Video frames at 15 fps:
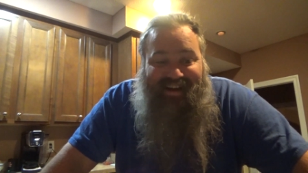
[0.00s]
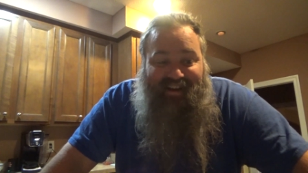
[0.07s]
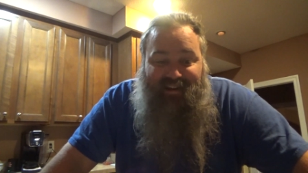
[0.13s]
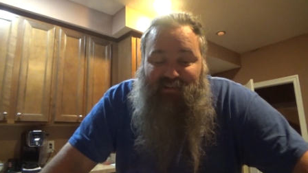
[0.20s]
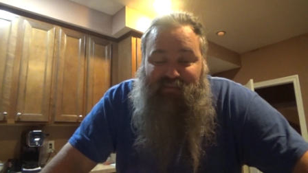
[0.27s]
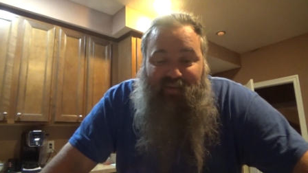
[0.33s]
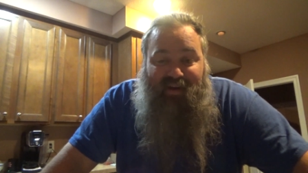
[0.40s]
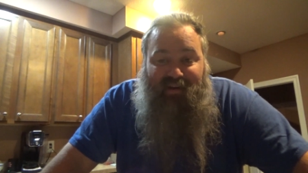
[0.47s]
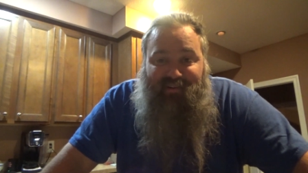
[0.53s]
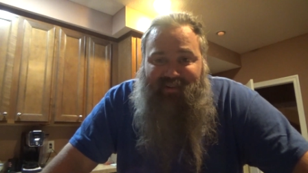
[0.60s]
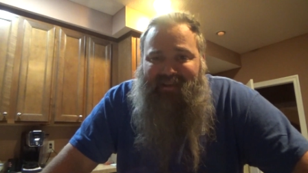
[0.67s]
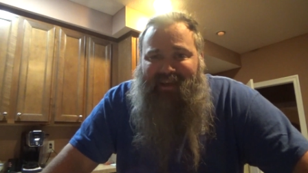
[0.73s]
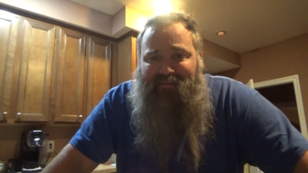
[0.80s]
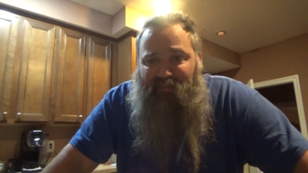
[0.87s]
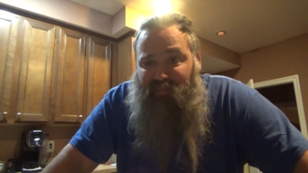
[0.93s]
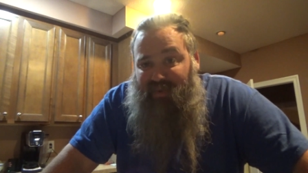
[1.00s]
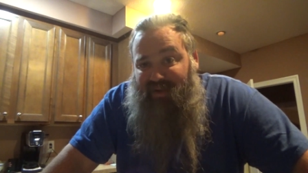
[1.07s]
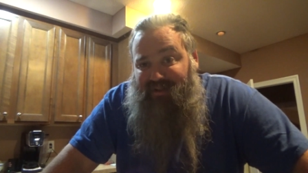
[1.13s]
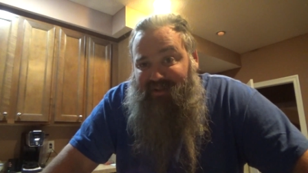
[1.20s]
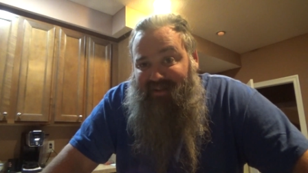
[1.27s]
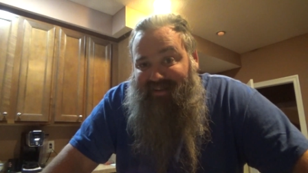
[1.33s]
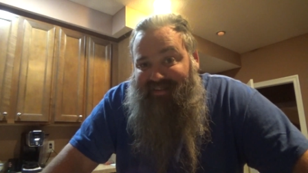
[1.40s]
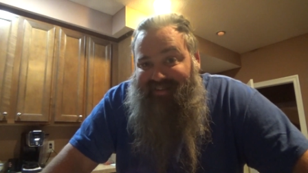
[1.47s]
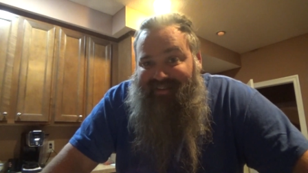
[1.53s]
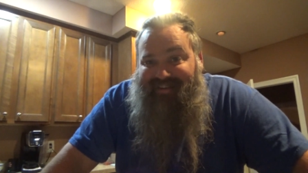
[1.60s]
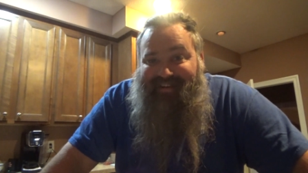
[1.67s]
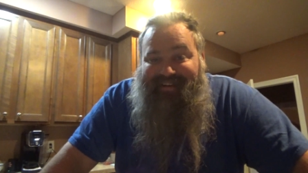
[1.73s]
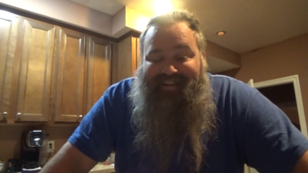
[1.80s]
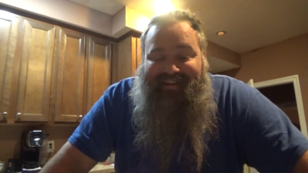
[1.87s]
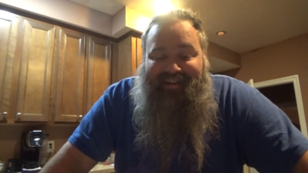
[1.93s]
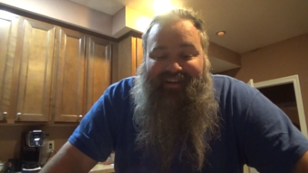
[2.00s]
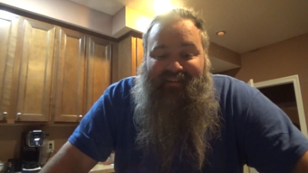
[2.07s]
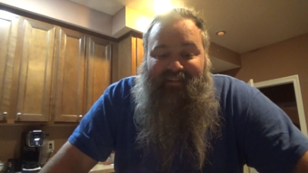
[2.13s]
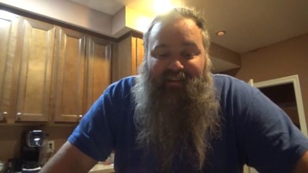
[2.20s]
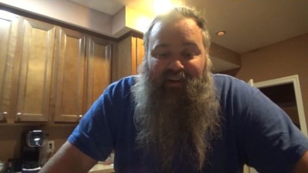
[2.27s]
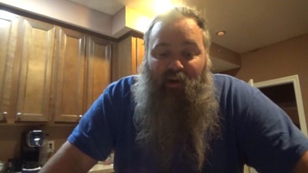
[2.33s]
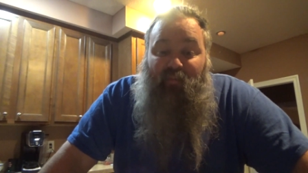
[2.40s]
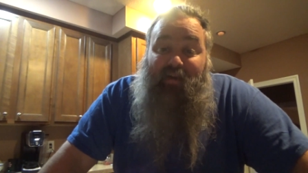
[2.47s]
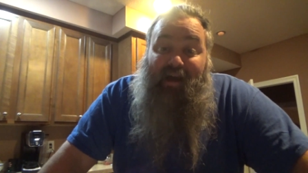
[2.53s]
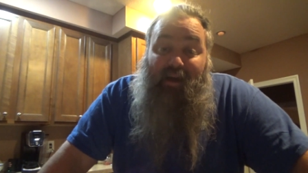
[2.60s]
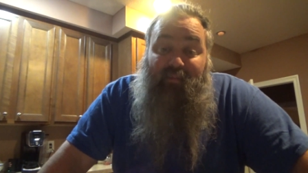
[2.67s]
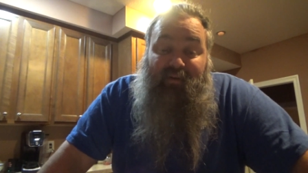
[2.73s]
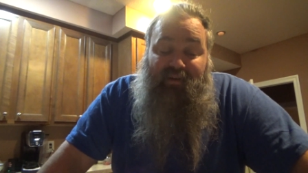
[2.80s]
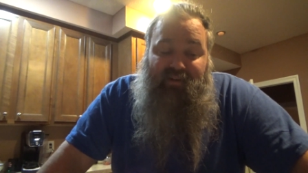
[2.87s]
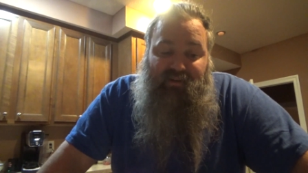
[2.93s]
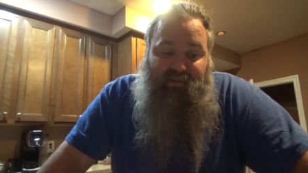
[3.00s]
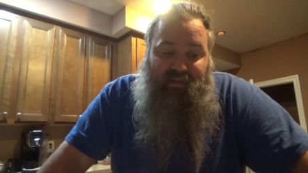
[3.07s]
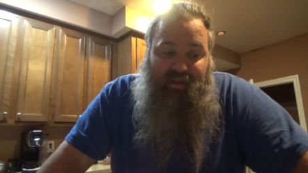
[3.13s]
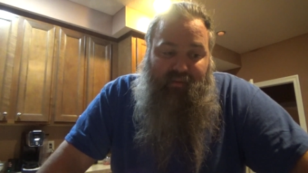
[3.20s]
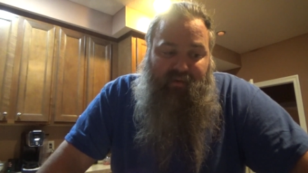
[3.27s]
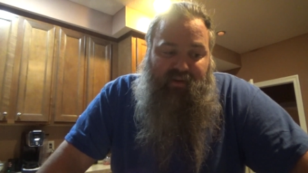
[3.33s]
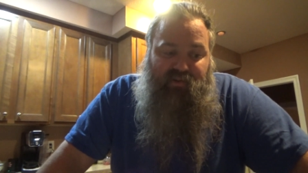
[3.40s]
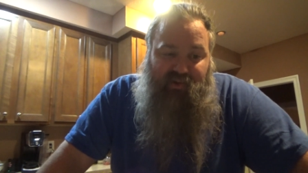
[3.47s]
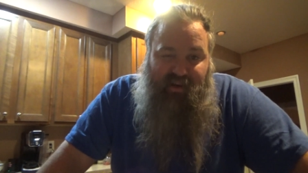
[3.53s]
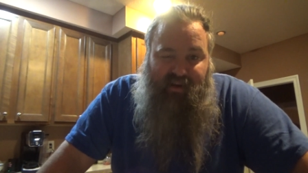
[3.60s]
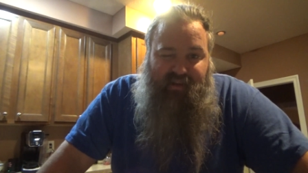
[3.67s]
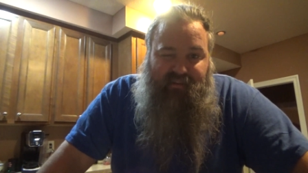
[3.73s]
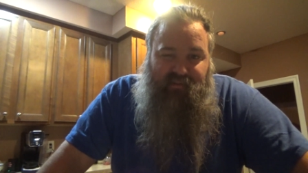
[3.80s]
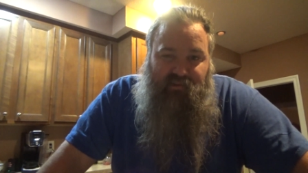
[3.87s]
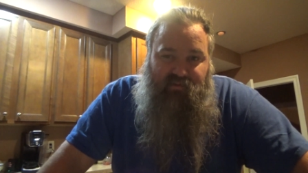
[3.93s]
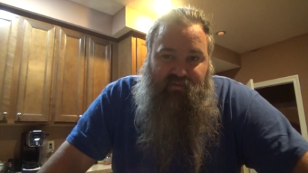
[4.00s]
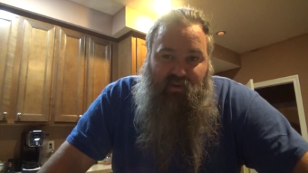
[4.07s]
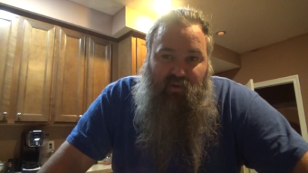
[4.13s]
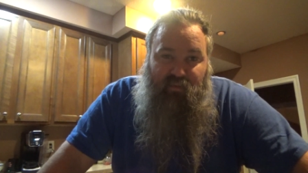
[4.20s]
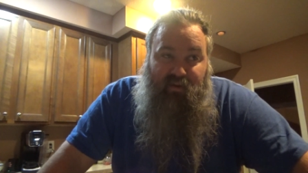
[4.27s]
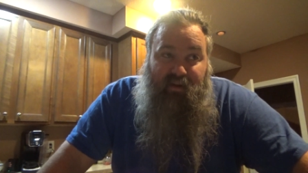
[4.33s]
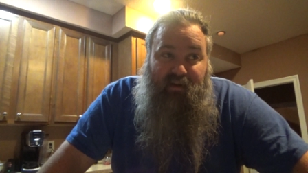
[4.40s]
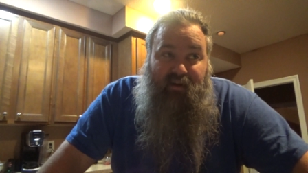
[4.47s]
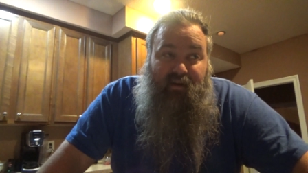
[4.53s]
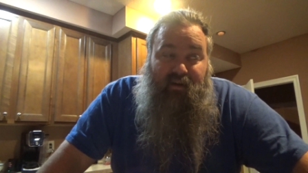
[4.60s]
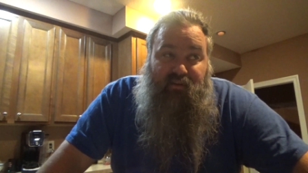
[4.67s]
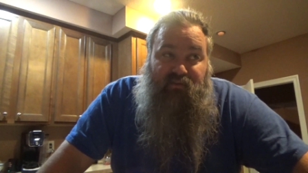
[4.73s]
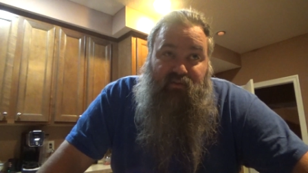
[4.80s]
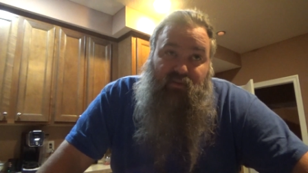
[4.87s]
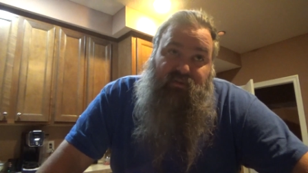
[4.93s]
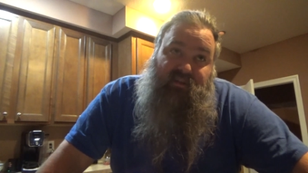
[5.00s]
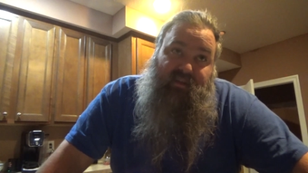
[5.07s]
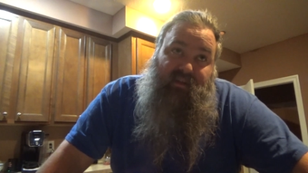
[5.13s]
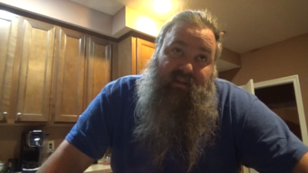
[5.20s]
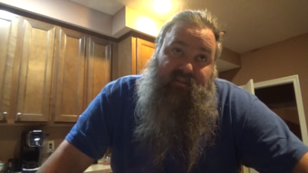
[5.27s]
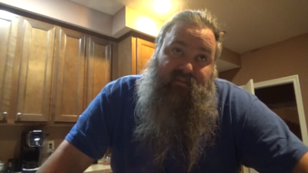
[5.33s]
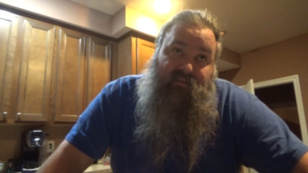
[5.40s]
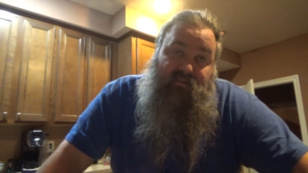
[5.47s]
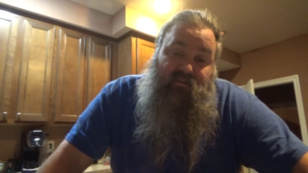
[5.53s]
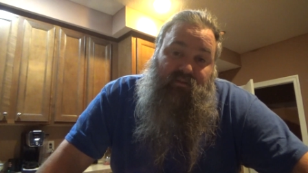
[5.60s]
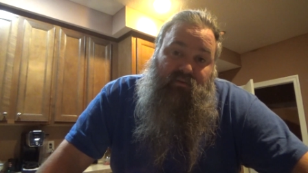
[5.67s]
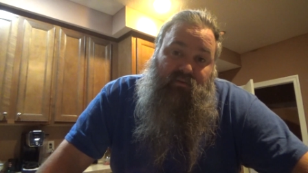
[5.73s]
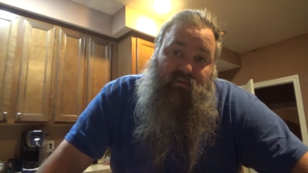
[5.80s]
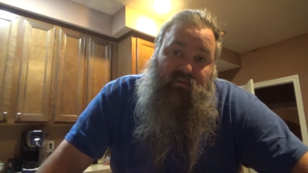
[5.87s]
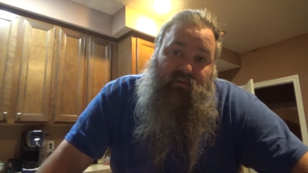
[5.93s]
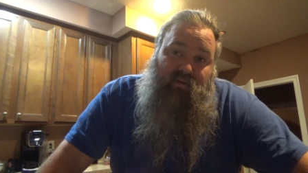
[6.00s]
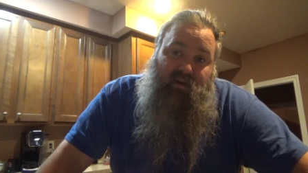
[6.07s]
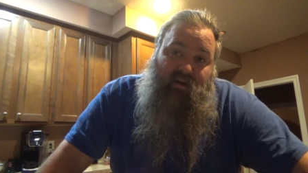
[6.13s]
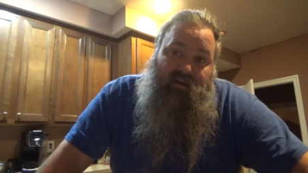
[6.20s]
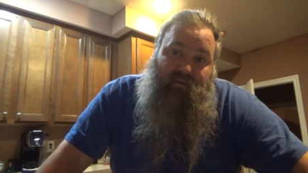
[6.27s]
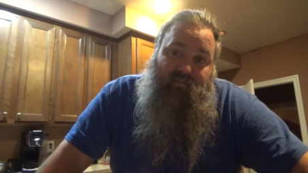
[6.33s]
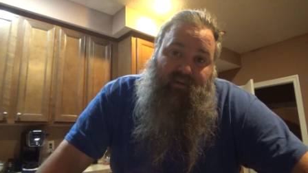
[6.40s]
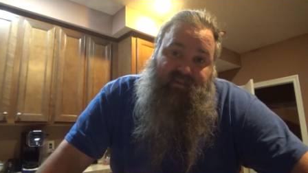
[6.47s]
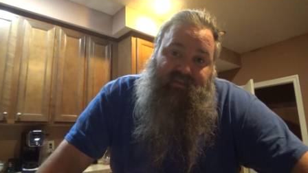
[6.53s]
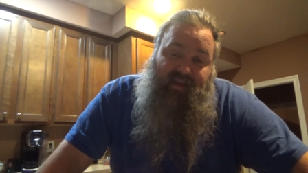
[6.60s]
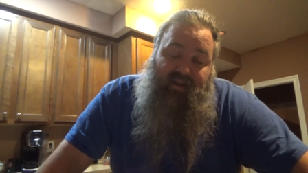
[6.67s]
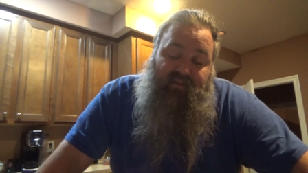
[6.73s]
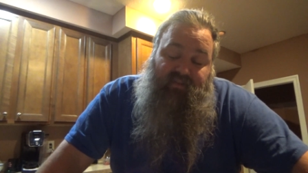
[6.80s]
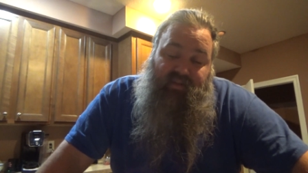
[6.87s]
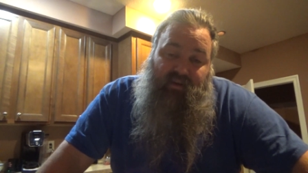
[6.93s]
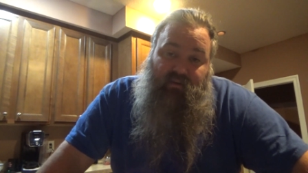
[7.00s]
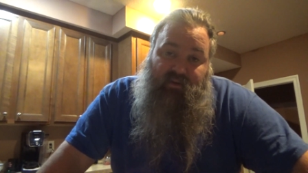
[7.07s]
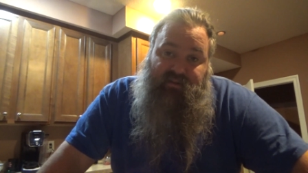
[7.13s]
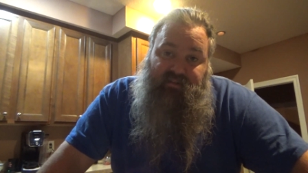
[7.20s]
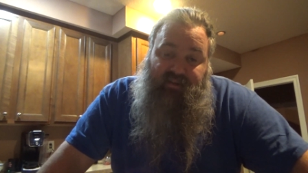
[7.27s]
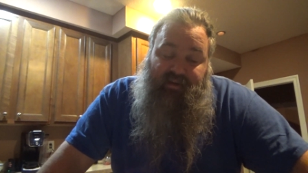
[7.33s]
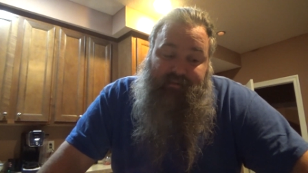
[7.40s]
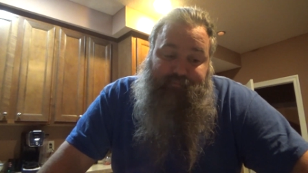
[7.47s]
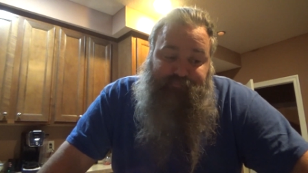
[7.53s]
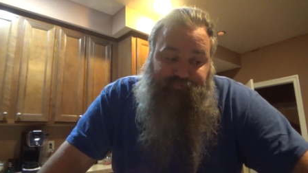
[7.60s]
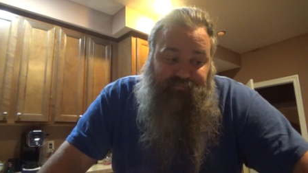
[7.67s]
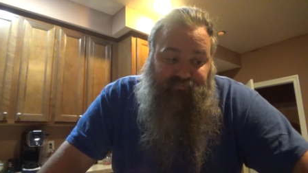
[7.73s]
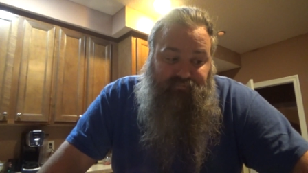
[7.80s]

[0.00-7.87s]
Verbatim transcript: It doesn't matter. Just keep it PG. And uh, I'll be happy to do that. I'm going to try to get those filmed as soon as I get to do uh, my Santa thing once again.